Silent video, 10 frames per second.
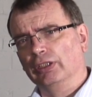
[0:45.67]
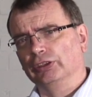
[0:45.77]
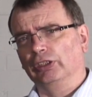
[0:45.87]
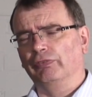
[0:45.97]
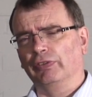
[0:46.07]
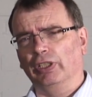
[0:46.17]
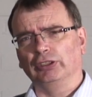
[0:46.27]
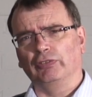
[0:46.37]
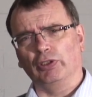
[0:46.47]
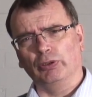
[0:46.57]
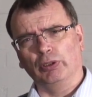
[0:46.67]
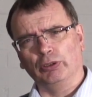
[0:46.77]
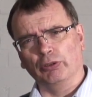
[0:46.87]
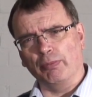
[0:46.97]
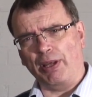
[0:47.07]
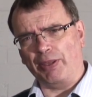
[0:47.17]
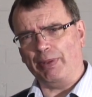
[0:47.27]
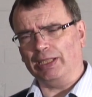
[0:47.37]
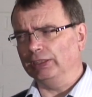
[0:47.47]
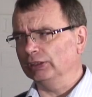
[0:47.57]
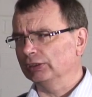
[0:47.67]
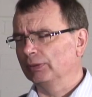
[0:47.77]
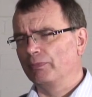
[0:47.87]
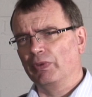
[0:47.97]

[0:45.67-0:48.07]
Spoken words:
So for those of you who are good at mathematics,